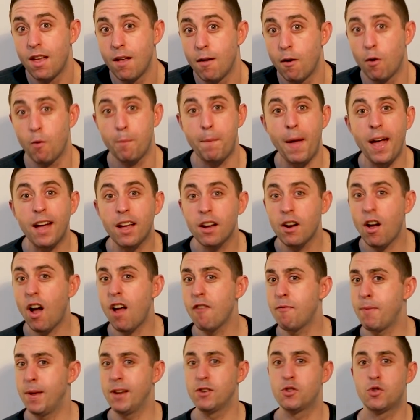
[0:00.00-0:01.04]
Well, Beck and I
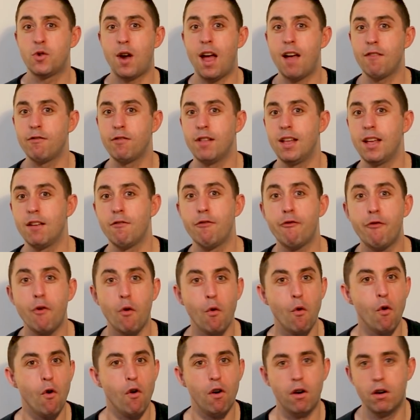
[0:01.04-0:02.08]
have been traveling
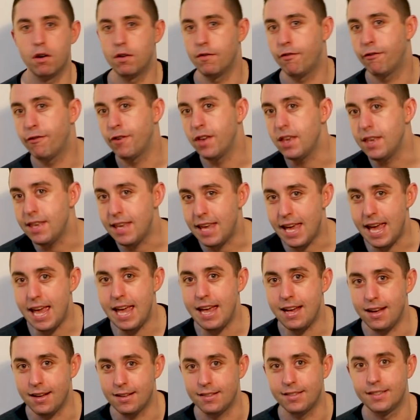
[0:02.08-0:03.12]
for
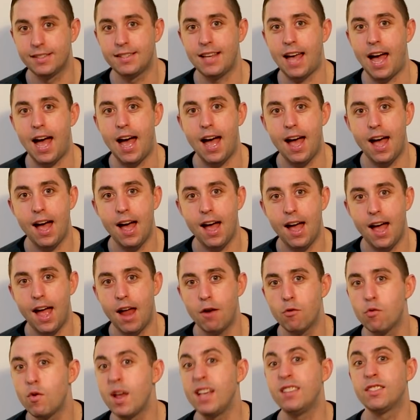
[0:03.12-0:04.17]
years
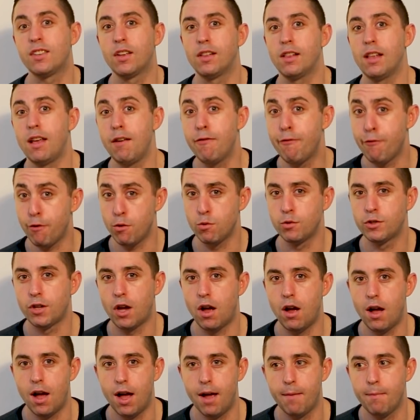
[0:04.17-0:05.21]
and recently full
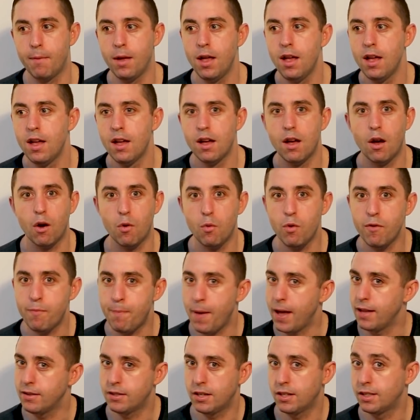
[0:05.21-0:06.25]
time. We've
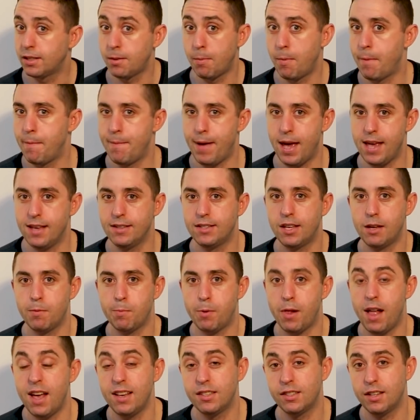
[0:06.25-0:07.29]
been to some amazing
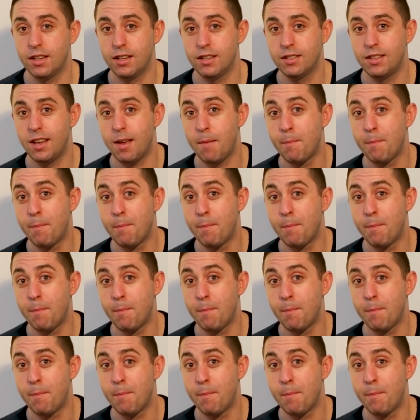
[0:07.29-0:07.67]
places,